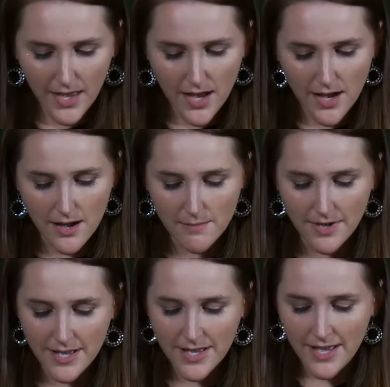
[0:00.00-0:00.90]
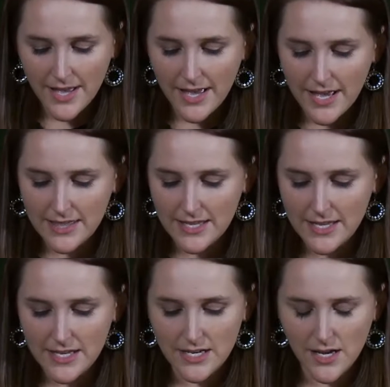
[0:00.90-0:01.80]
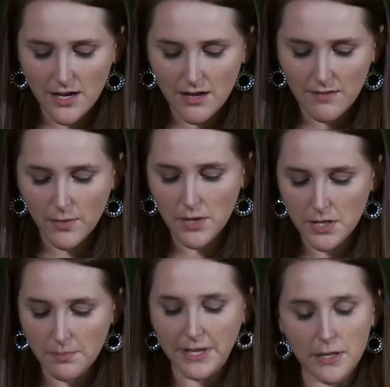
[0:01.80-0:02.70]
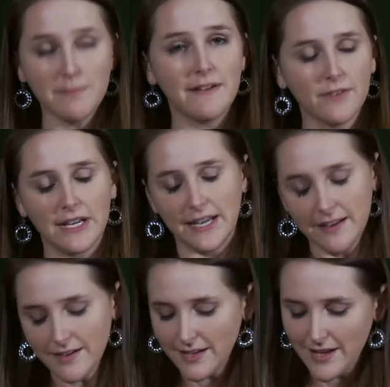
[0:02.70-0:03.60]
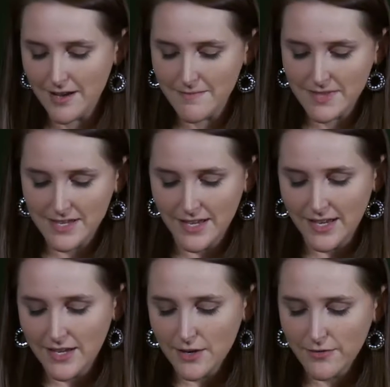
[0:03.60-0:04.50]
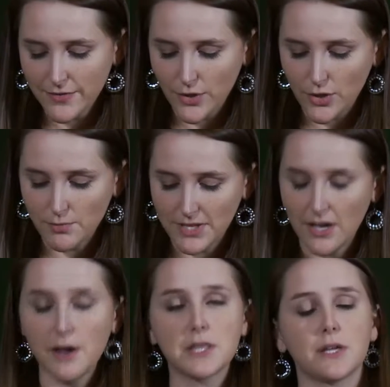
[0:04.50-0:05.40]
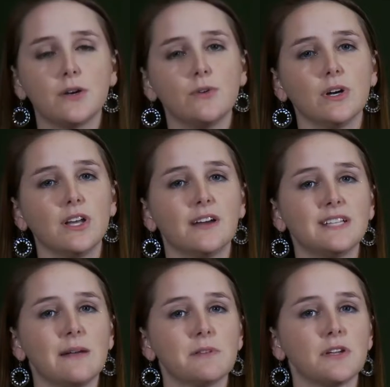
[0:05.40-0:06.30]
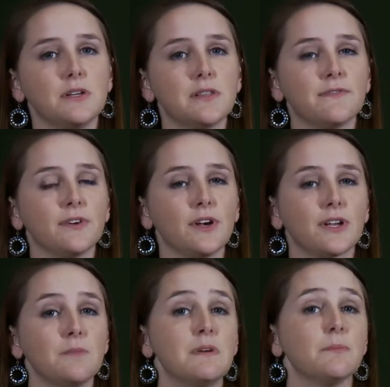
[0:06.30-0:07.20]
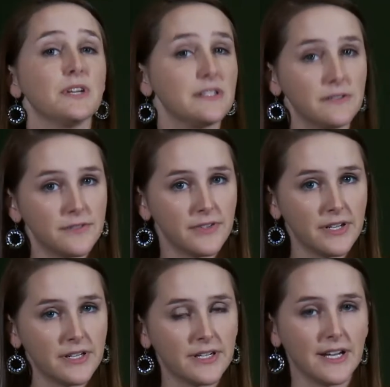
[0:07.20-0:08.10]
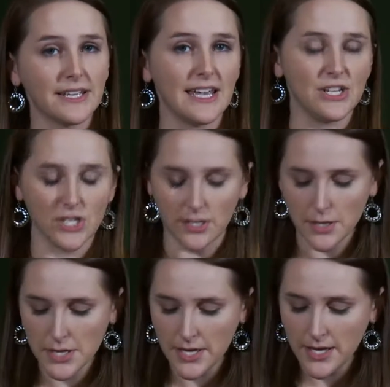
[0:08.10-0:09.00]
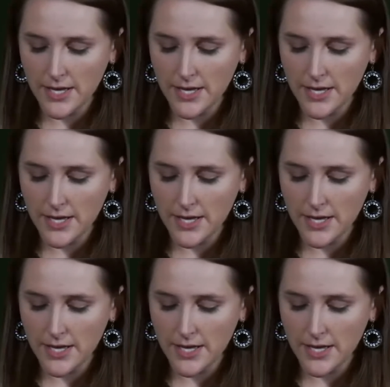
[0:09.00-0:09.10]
And then, of course, the plates are meant for eating your food, but they also, a lot of times, are used for commemorative occasions.